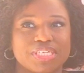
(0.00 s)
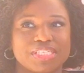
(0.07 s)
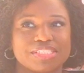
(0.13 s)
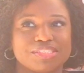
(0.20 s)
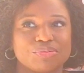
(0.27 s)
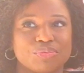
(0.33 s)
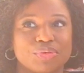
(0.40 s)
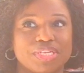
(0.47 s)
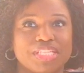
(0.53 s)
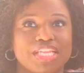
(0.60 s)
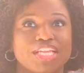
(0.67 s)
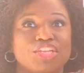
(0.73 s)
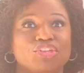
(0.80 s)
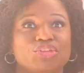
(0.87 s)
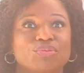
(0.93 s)
get someone
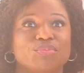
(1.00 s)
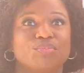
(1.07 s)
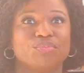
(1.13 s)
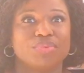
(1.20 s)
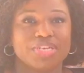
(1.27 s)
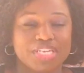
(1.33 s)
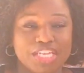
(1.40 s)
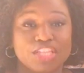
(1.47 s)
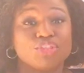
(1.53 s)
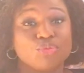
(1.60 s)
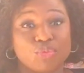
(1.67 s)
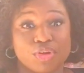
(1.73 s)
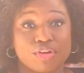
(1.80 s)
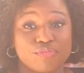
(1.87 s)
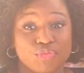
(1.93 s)
that neither
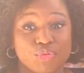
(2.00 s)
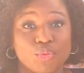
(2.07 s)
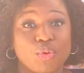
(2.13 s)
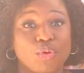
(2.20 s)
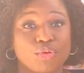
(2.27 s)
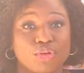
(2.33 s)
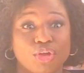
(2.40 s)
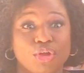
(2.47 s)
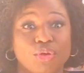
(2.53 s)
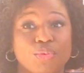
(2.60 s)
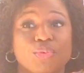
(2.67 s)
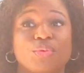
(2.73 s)
one of you all know.